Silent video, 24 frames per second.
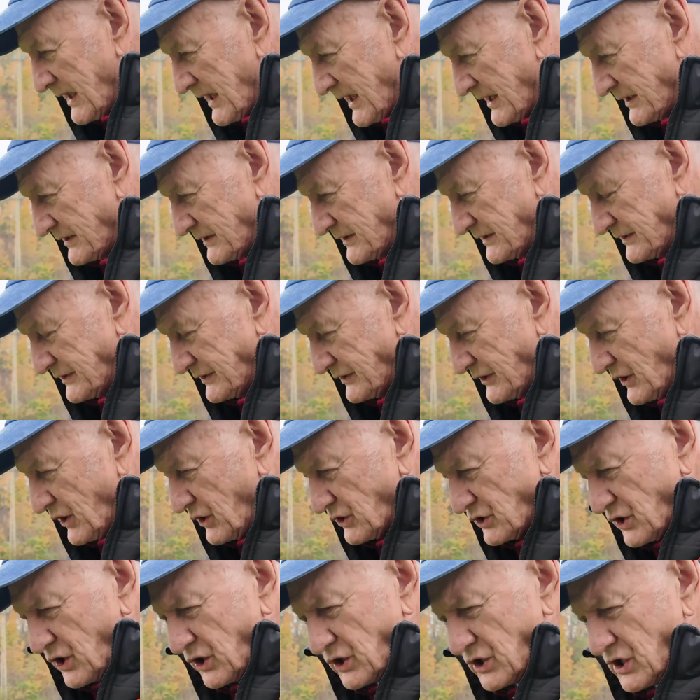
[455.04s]
and this had
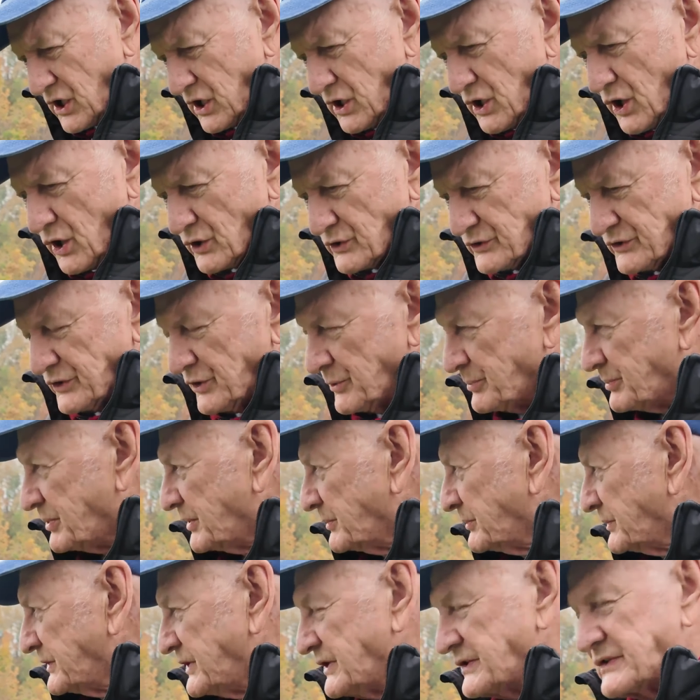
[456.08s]
all got clogged up,
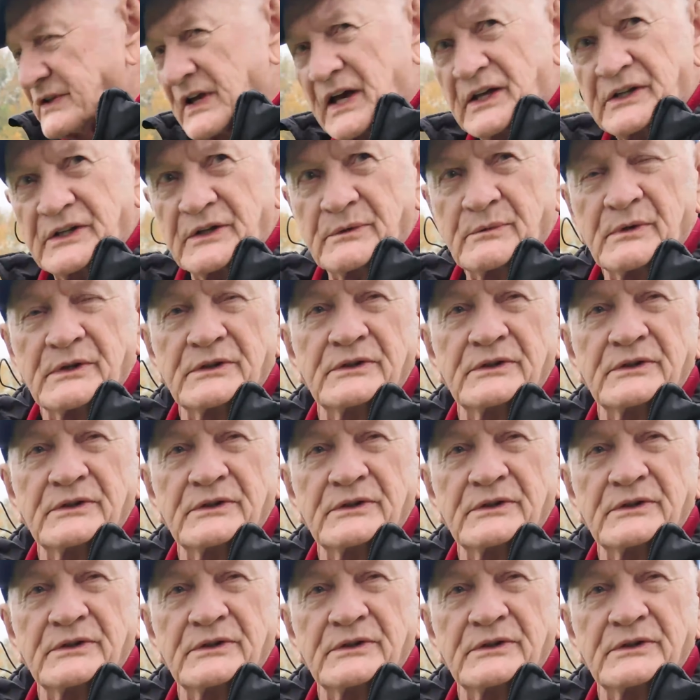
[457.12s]
and we decided